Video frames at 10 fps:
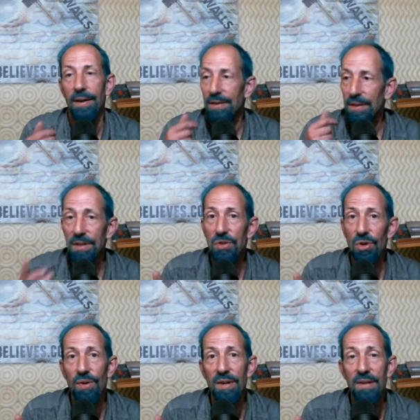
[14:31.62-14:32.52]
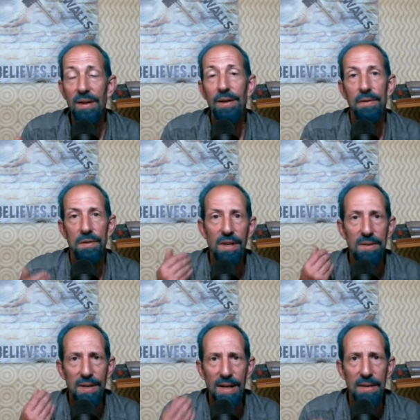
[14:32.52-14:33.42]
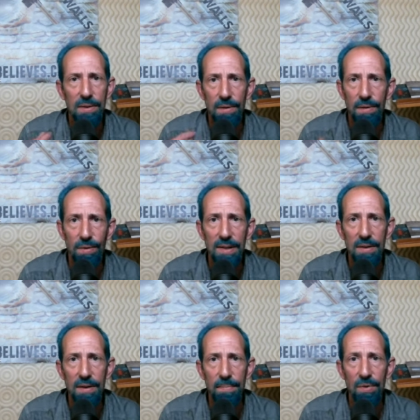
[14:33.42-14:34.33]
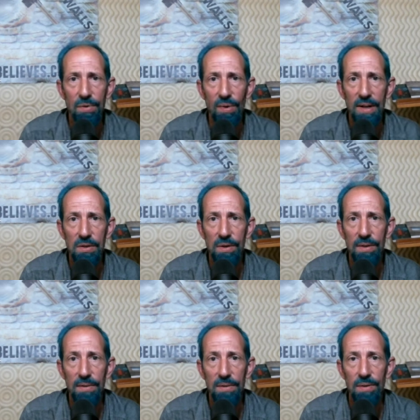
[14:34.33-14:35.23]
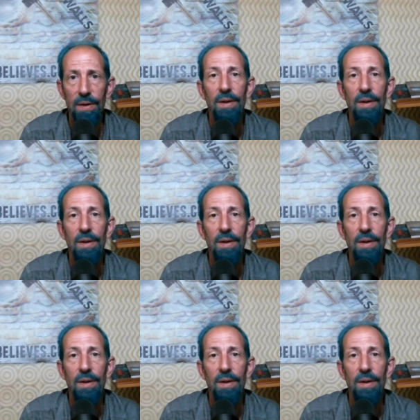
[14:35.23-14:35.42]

To join, just answer three simple questions.